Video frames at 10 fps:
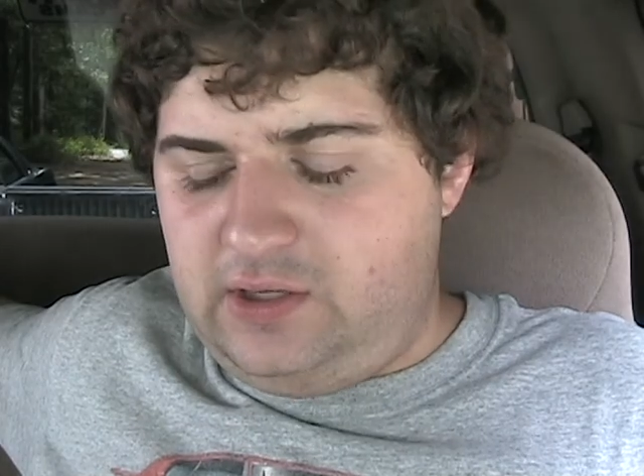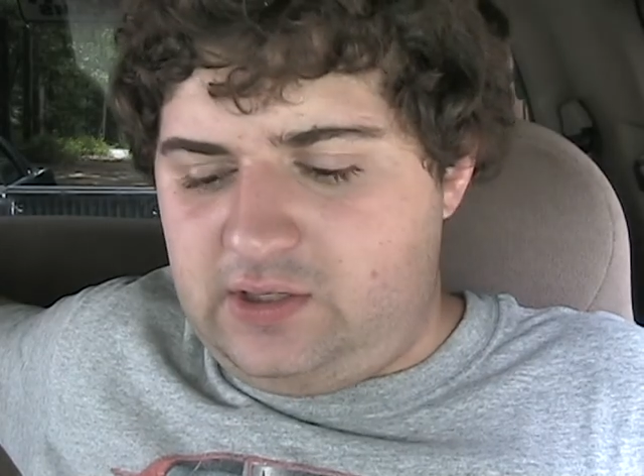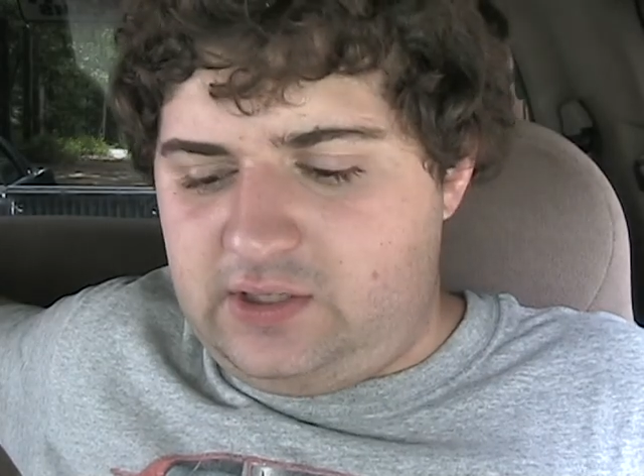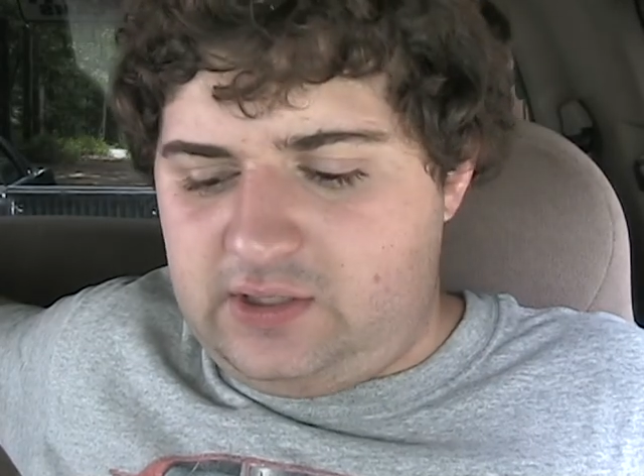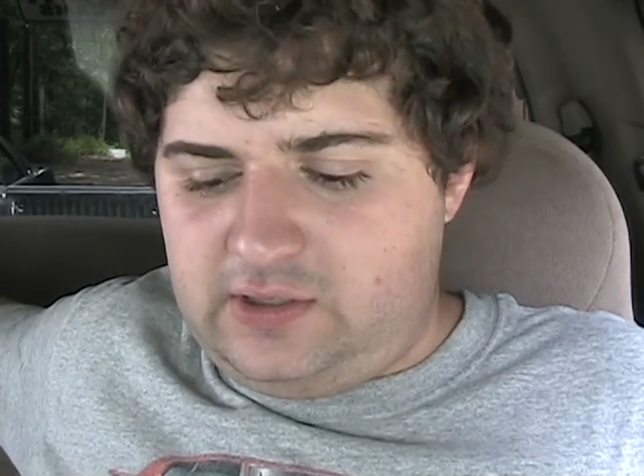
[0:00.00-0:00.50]

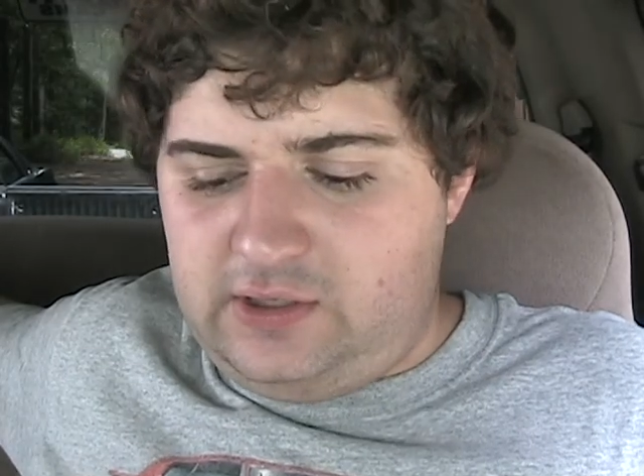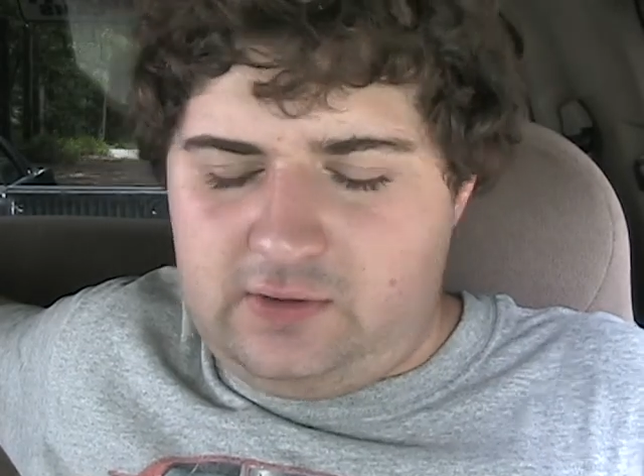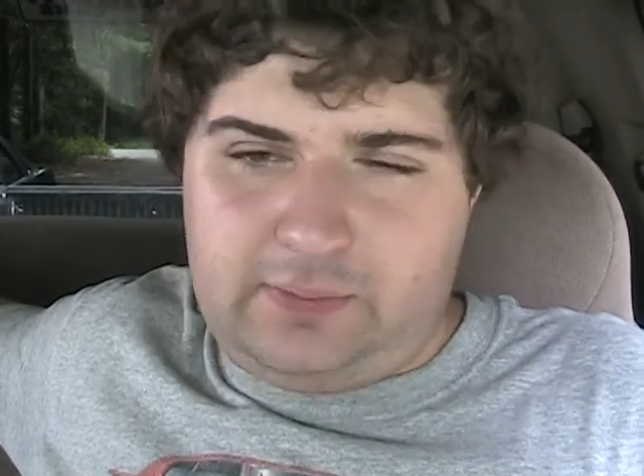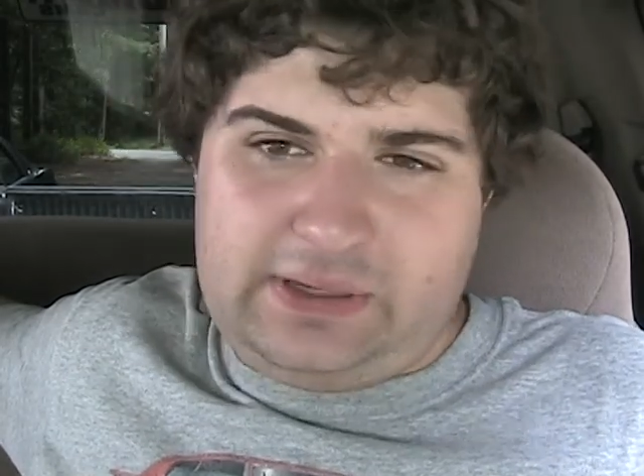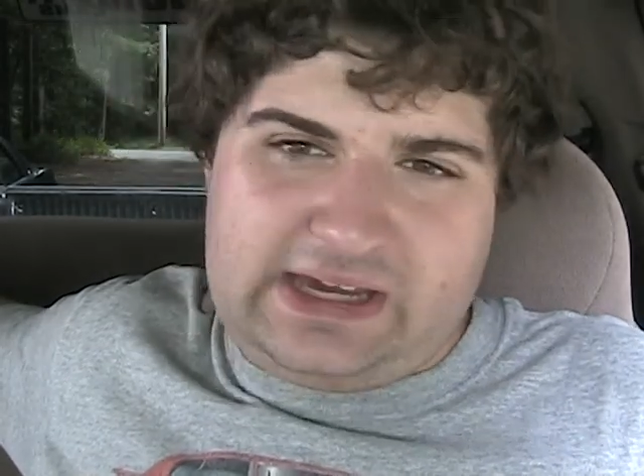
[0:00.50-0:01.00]

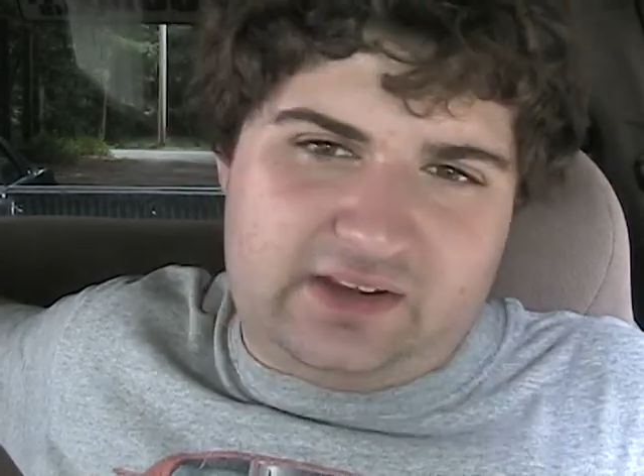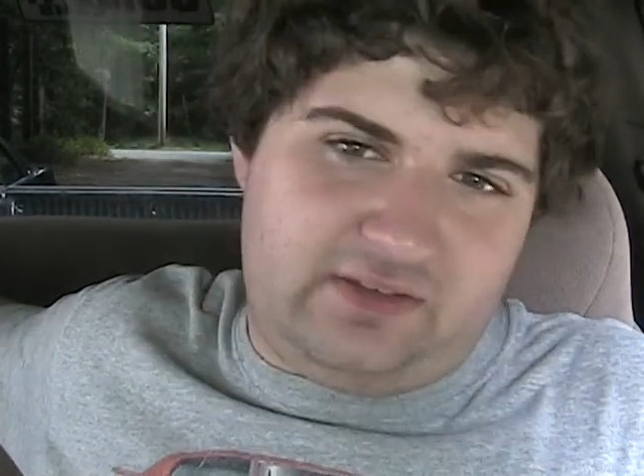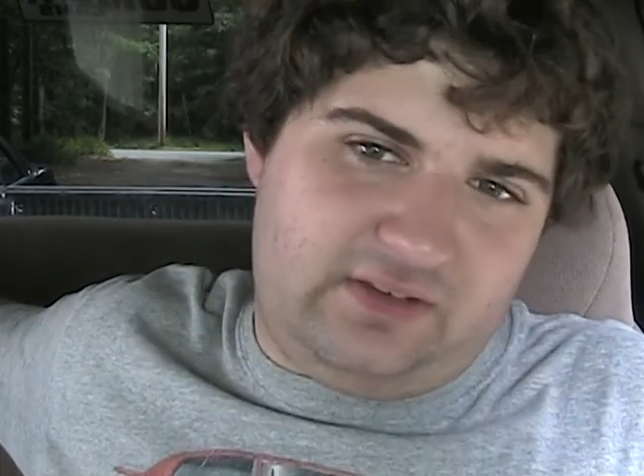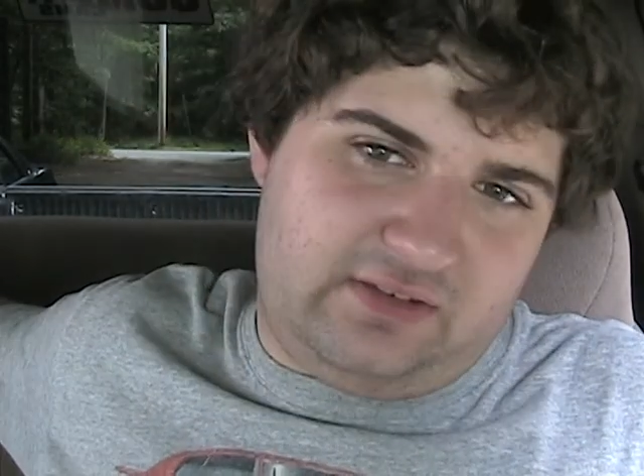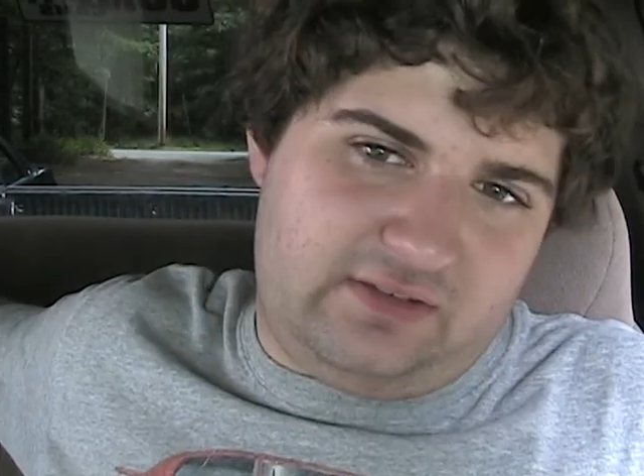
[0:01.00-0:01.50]
the
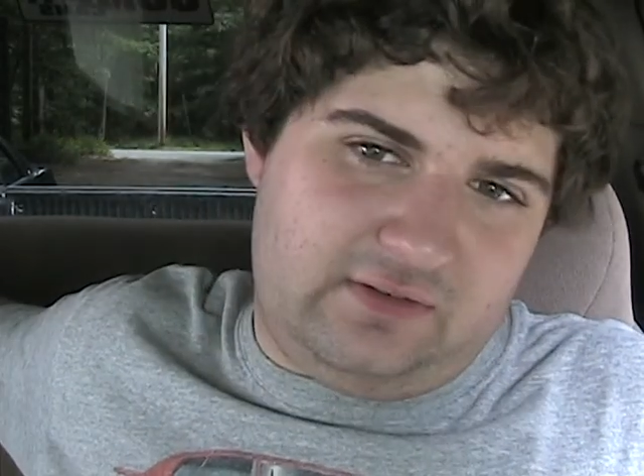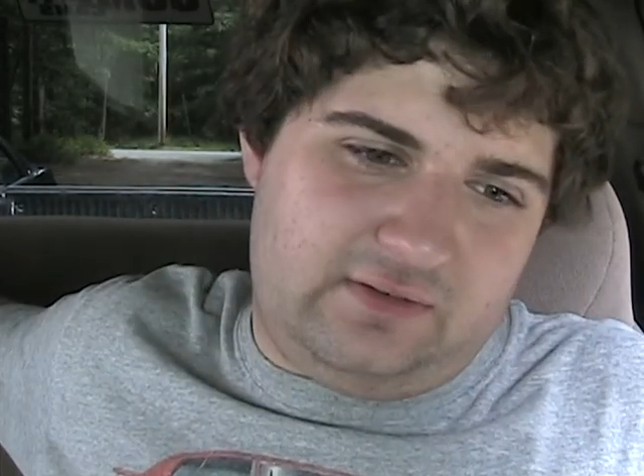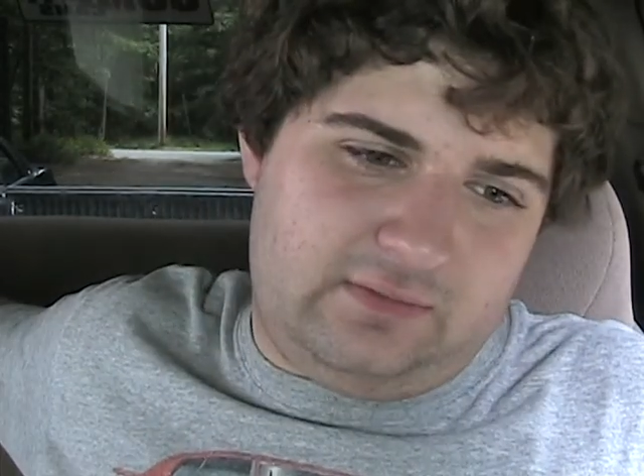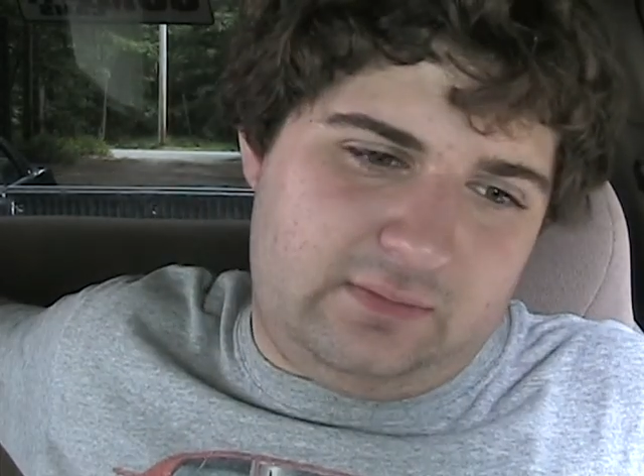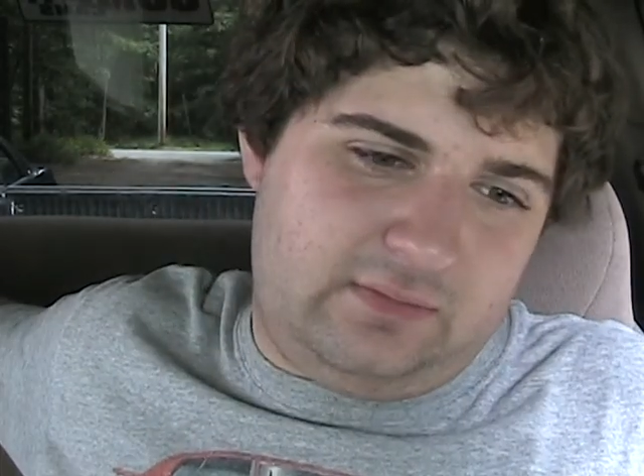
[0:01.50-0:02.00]
PAT
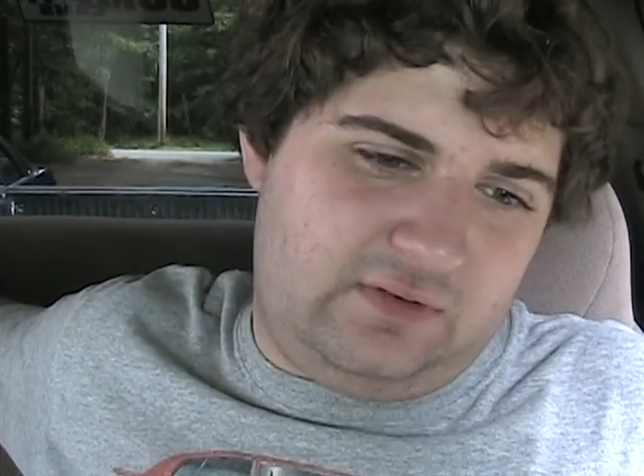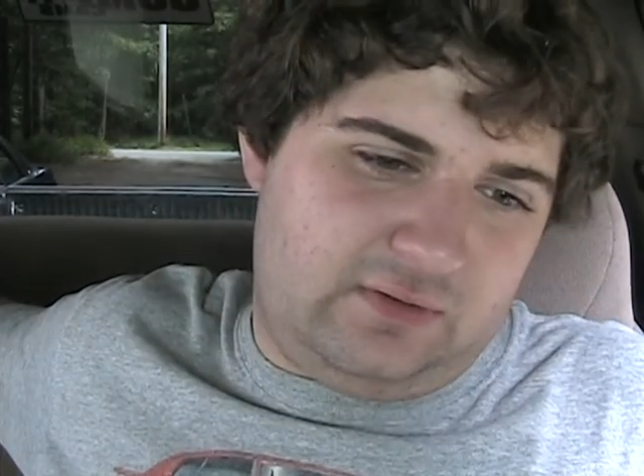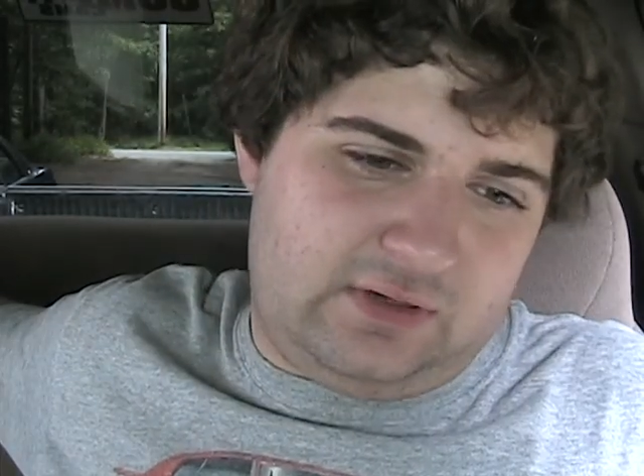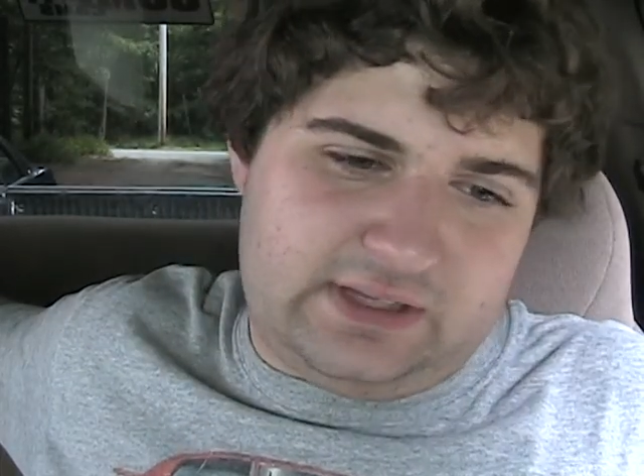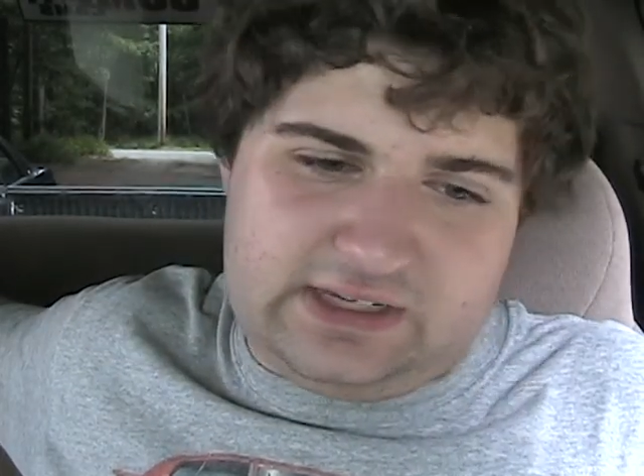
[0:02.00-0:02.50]
systems
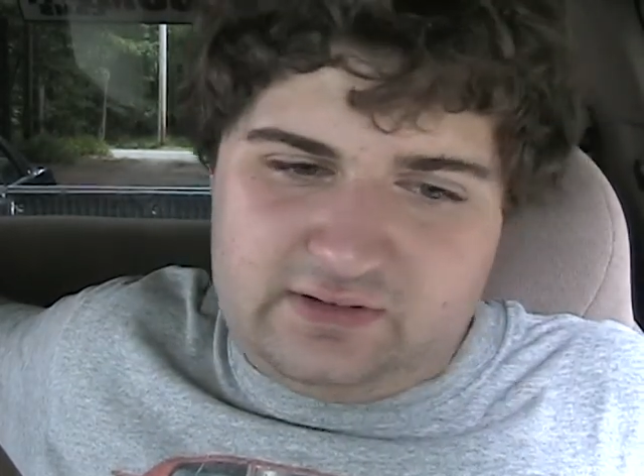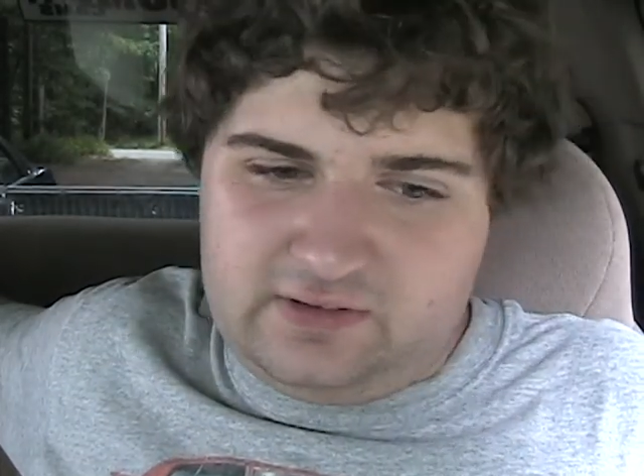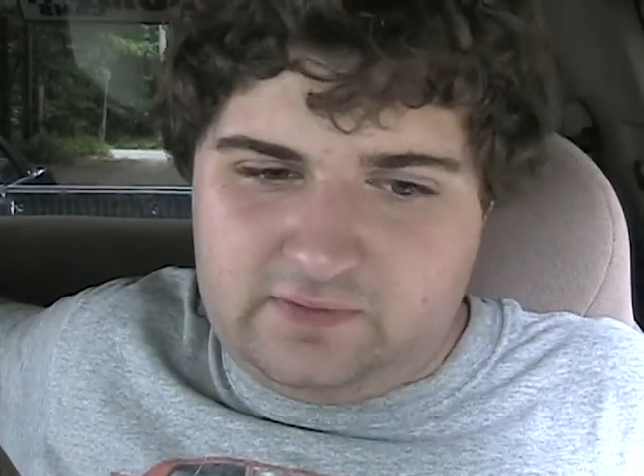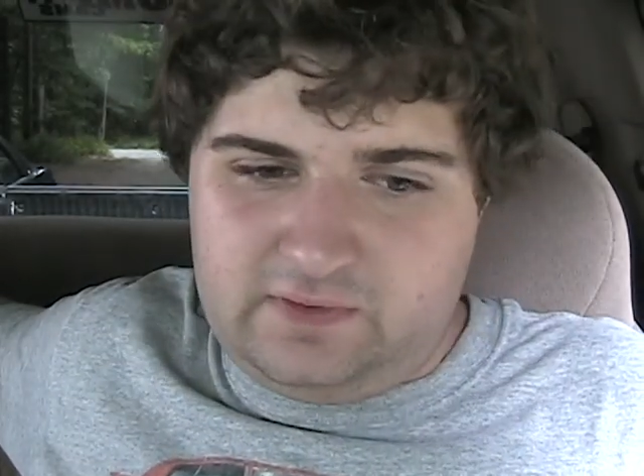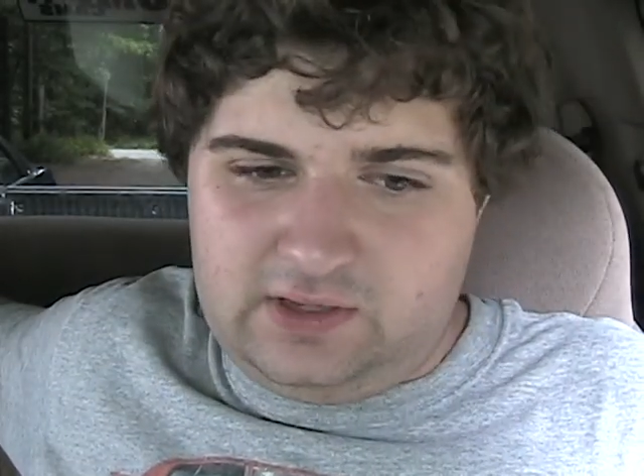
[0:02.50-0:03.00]
and all that
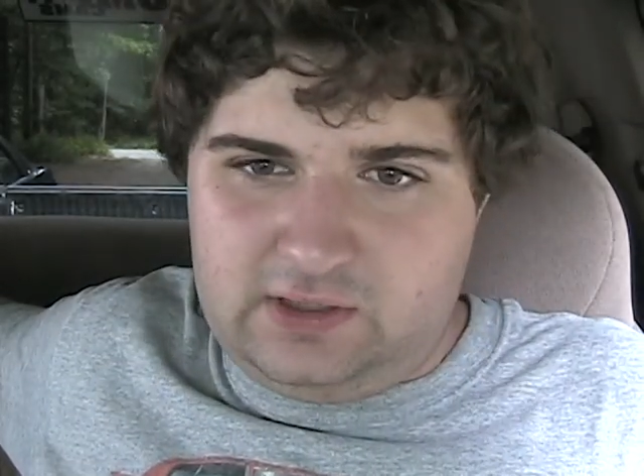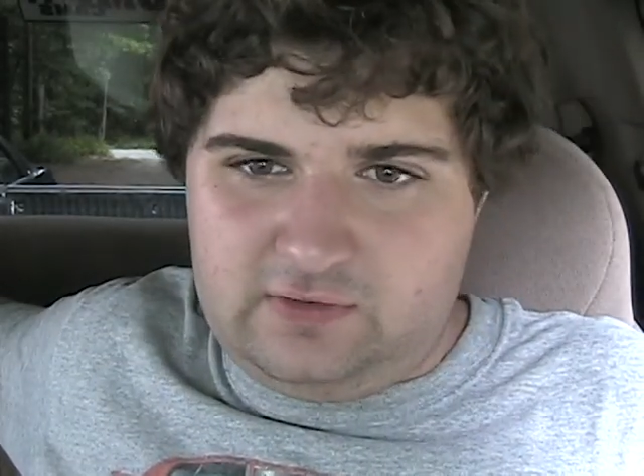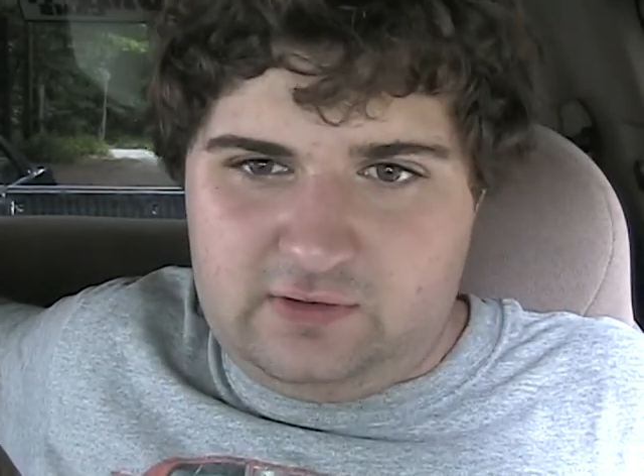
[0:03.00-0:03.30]
stuff in there,